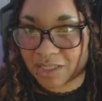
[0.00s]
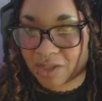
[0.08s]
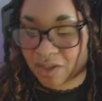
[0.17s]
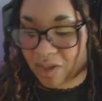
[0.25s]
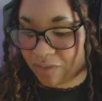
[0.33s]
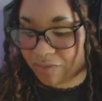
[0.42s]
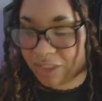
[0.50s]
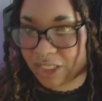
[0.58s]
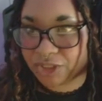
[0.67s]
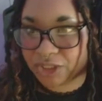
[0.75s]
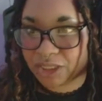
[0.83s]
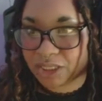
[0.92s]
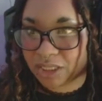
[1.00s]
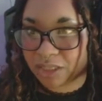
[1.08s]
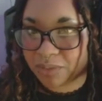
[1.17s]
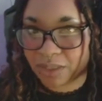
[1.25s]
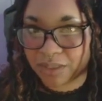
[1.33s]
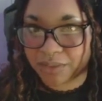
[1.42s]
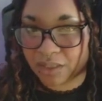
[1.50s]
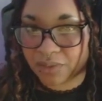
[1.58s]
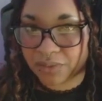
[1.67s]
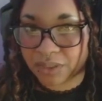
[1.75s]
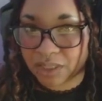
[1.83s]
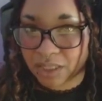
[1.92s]
a lot of electricity, but I
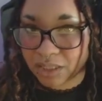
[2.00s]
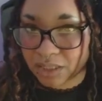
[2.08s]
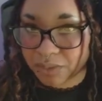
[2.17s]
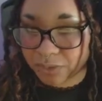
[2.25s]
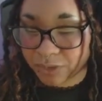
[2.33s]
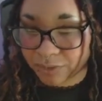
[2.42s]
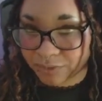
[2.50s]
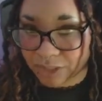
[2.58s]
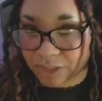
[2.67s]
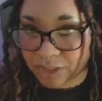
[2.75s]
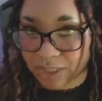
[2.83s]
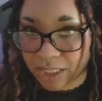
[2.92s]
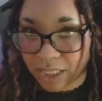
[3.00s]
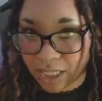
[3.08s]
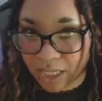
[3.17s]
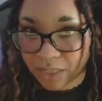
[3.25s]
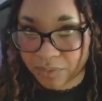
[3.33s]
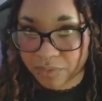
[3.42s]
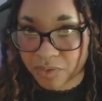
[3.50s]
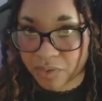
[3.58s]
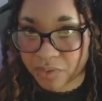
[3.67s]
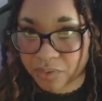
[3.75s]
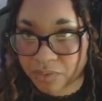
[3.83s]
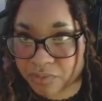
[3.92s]
will say it's a privilege that I have.
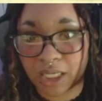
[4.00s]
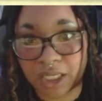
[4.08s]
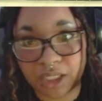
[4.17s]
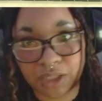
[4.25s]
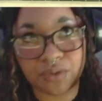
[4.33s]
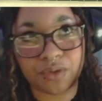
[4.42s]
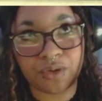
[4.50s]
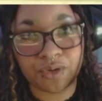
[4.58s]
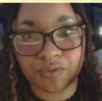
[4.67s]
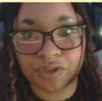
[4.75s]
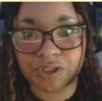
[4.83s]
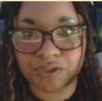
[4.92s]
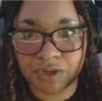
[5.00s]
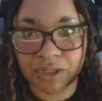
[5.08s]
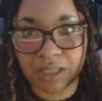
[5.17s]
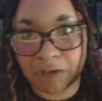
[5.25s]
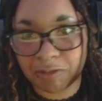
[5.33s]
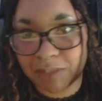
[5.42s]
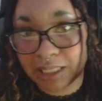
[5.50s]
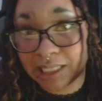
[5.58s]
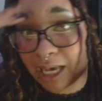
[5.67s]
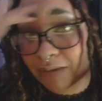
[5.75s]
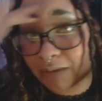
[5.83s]
So thank you, universe, for allowing me to have